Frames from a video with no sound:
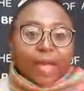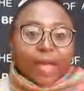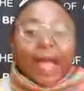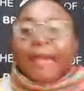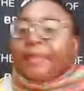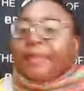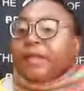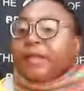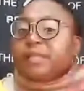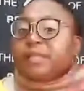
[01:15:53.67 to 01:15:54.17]

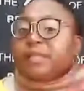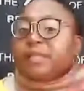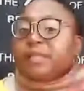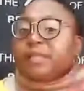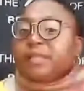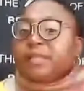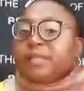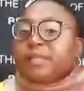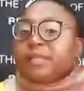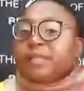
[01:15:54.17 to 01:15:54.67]
I then said,
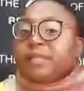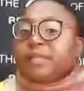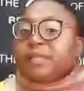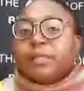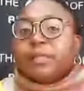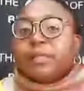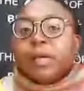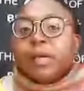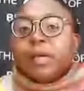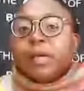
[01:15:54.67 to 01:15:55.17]
you know what?
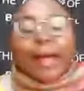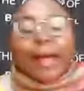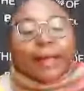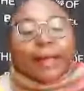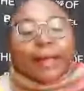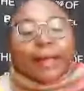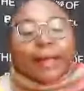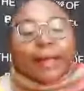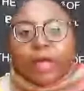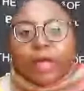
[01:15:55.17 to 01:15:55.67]
I
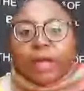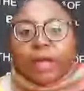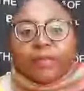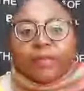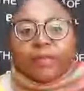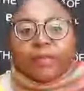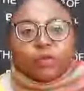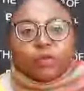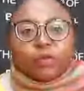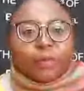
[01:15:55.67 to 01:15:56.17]
cannot carry
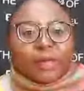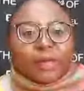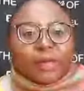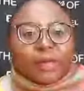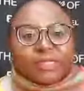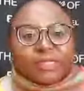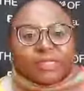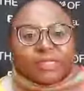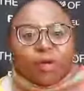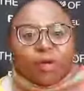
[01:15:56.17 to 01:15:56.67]
this on
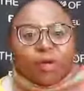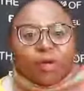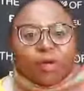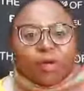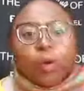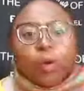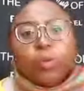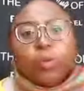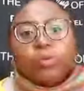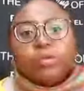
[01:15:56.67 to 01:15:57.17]

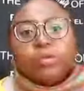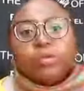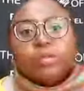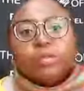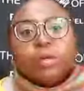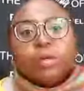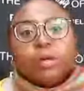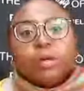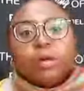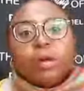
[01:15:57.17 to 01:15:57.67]
my own.
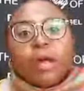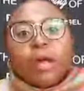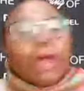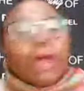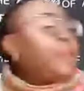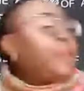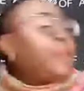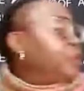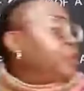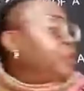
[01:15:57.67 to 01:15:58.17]

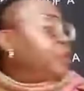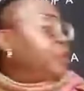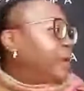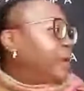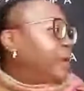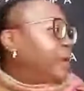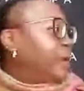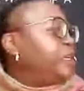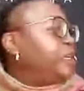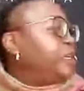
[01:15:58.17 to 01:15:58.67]
And that is
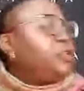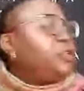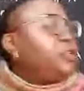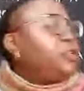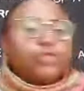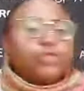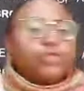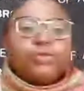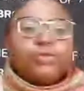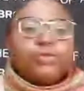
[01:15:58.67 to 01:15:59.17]
what I'm saying
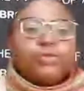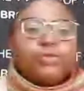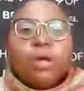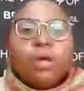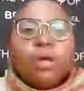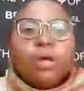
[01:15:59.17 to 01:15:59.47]
to you.